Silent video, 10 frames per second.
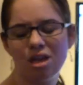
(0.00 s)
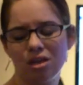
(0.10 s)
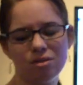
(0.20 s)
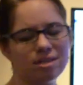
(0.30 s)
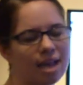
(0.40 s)

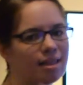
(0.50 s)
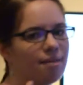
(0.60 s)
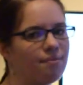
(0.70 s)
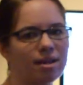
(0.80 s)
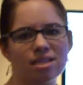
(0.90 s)
You take
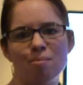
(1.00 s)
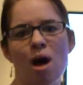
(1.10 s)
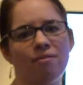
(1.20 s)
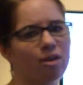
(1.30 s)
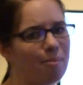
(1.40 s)
that victim
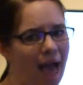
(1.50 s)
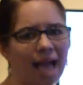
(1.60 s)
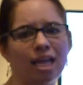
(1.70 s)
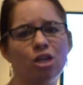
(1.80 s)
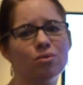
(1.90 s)
off your
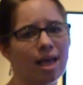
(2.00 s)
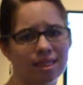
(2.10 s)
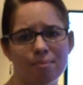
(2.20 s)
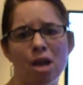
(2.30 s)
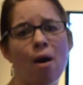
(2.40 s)
back and you let
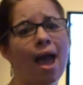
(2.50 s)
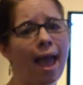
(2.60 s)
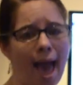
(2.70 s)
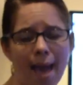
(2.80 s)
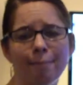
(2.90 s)
them know,
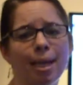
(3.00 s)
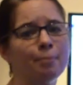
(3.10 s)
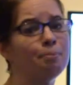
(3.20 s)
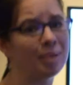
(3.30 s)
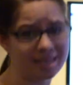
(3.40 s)
hey, I
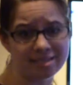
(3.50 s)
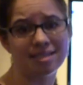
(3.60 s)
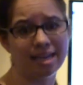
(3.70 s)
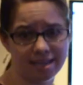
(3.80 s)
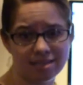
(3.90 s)
mean
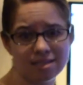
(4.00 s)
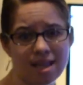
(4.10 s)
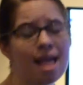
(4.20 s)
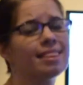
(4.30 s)
business.